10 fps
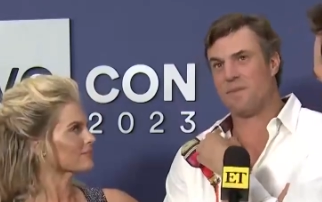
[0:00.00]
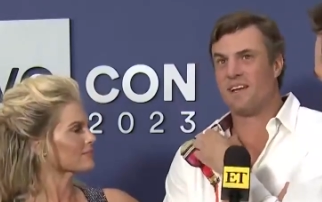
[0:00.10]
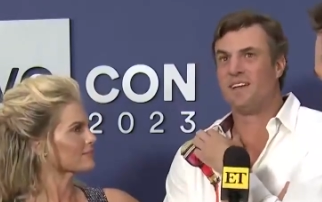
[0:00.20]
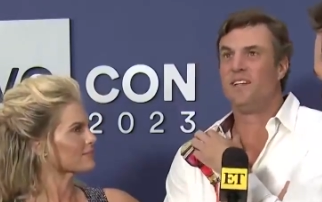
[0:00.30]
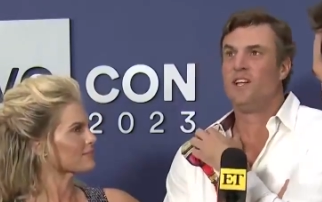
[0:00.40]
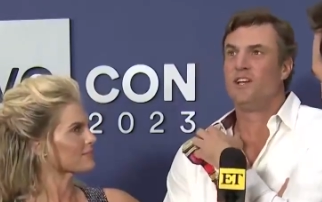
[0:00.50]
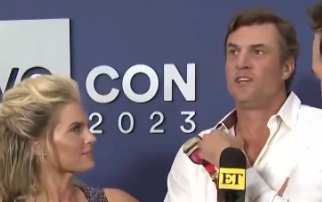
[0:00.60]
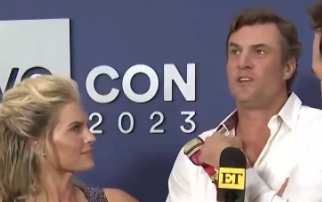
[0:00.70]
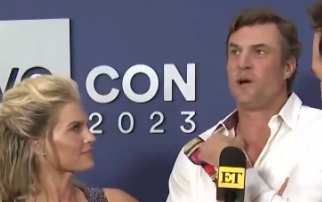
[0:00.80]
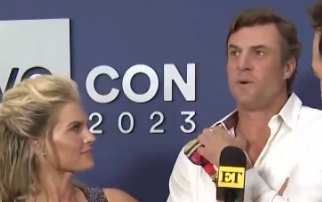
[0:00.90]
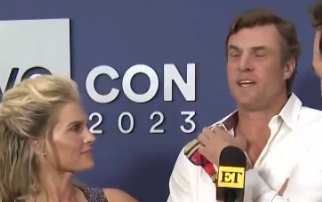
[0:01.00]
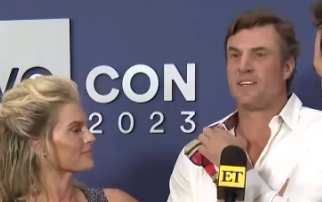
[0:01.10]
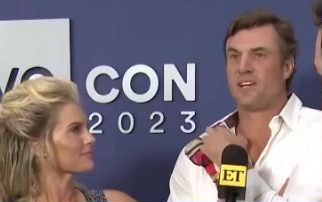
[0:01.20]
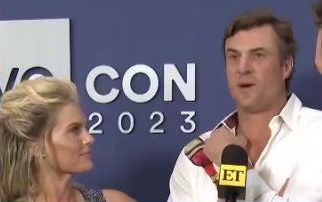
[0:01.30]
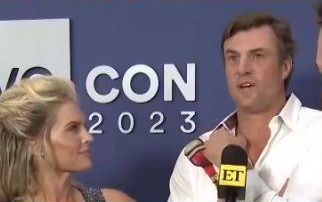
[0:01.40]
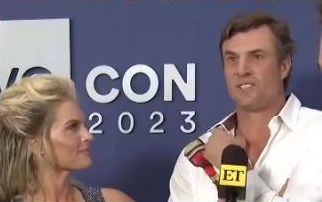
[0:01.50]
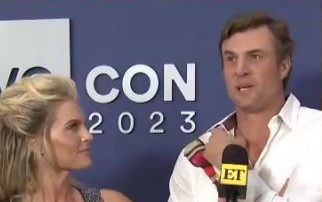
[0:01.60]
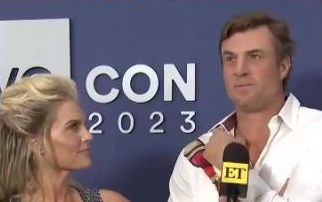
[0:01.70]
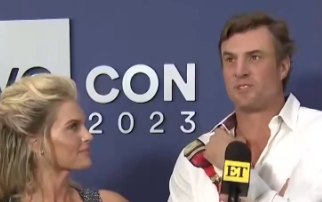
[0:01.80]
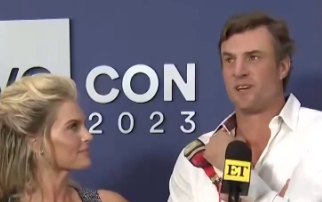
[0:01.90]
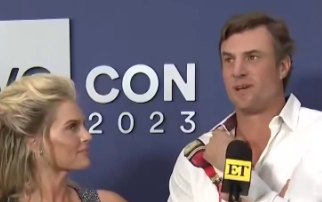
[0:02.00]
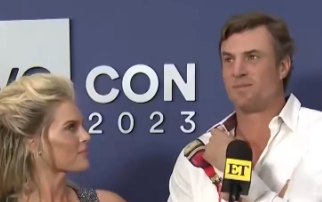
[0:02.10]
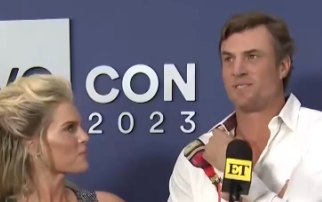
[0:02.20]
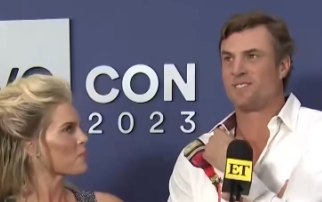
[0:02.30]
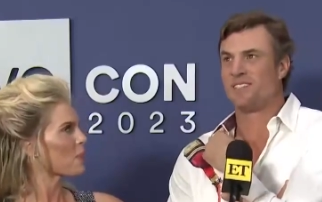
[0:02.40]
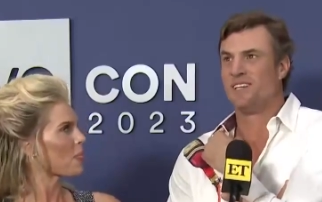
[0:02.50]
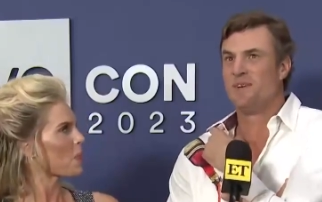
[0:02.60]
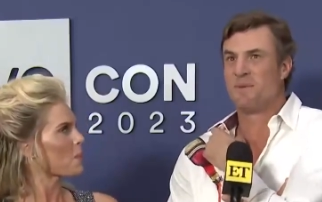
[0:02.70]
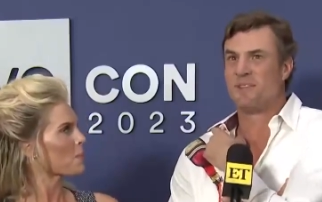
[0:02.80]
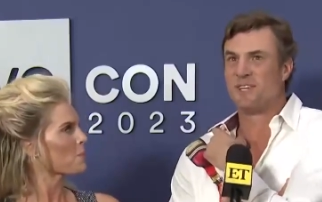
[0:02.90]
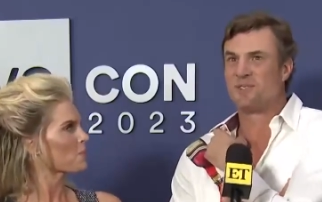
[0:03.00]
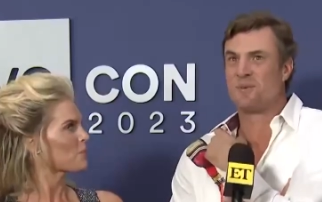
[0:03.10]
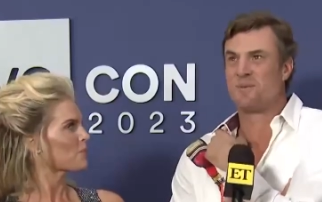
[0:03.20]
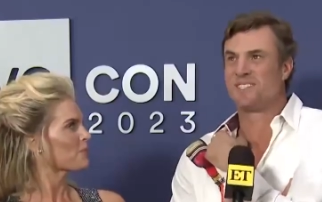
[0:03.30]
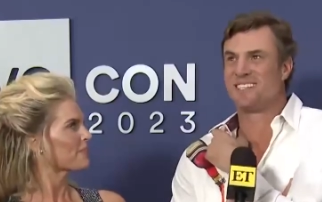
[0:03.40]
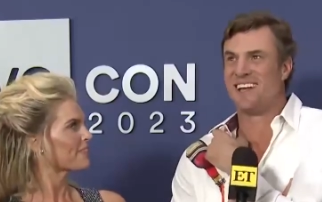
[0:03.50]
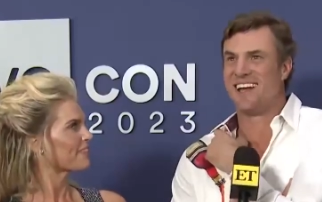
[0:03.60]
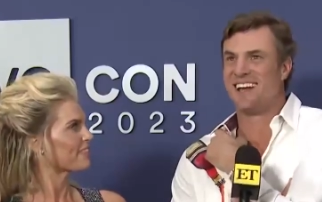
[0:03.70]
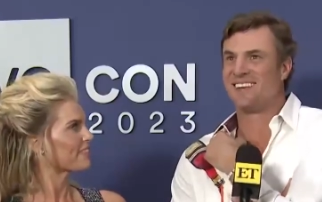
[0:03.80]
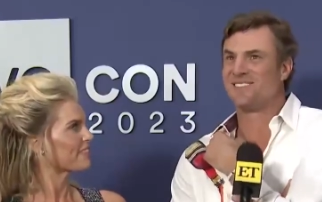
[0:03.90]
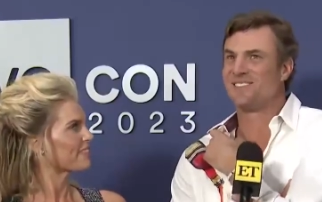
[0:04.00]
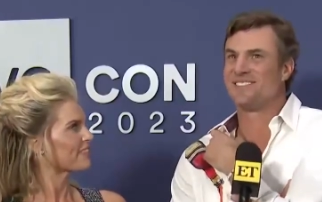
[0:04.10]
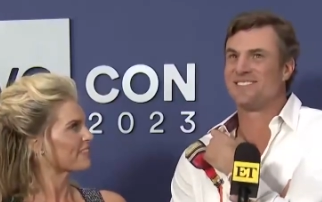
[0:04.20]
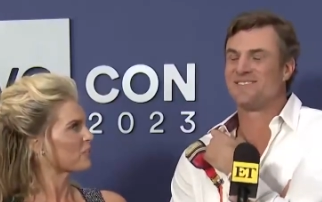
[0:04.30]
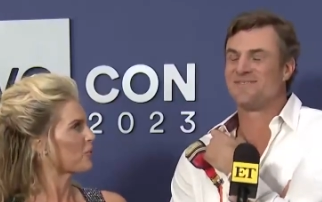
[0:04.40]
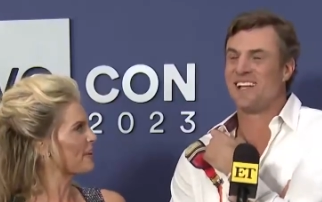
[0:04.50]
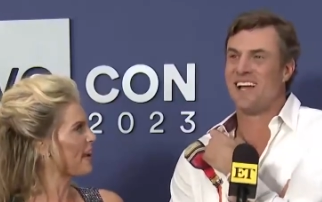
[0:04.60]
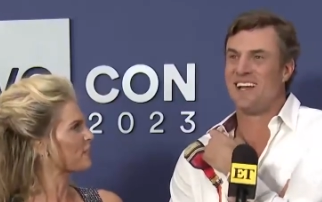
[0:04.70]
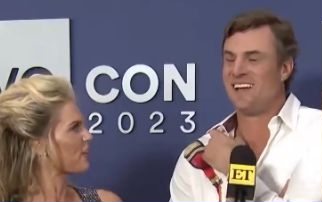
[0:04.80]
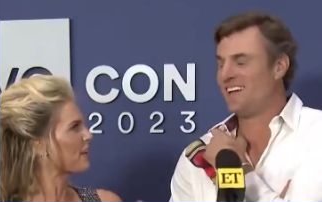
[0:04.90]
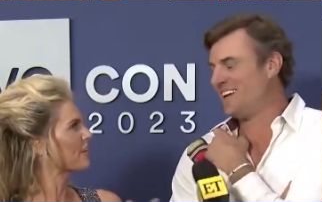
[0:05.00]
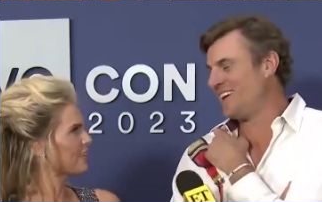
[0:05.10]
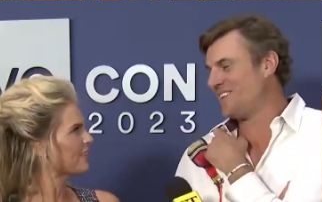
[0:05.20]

Speaker 1: I mean, you know, we get to go on some trips, but this one was like. We had fun.